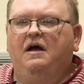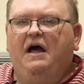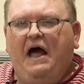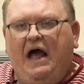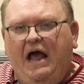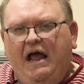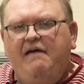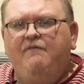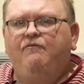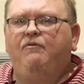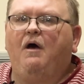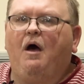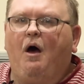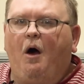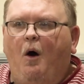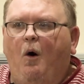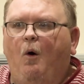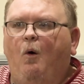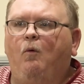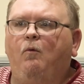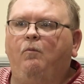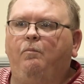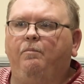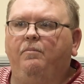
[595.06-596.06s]
have the
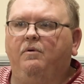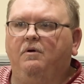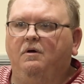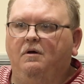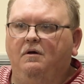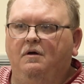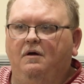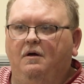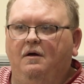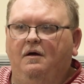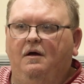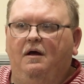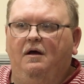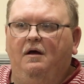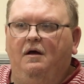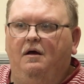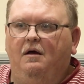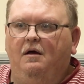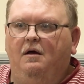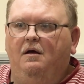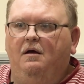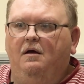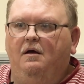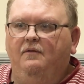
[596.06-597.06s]
hope
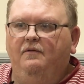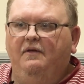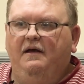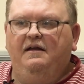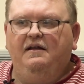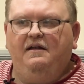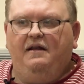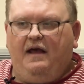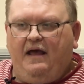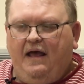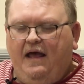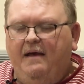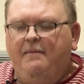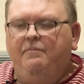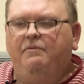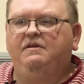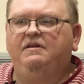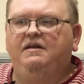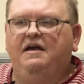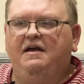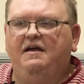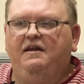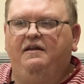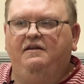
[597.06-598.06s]
that
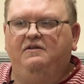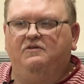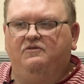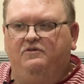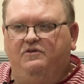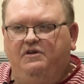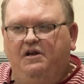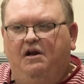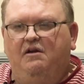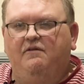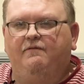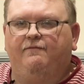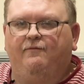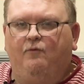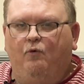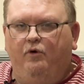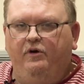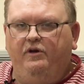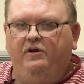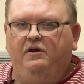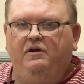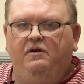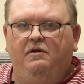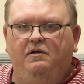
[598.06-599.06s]
Habitat is there for
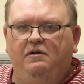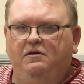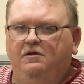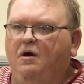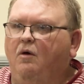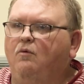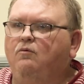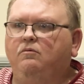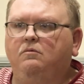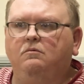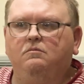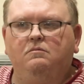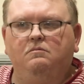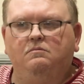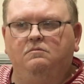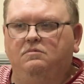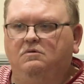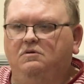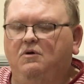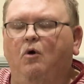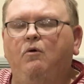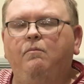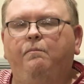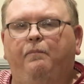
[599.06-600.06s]
you.
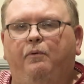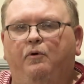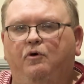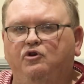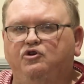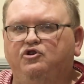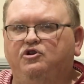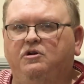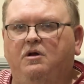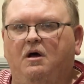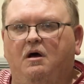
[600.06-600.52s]
Don't push it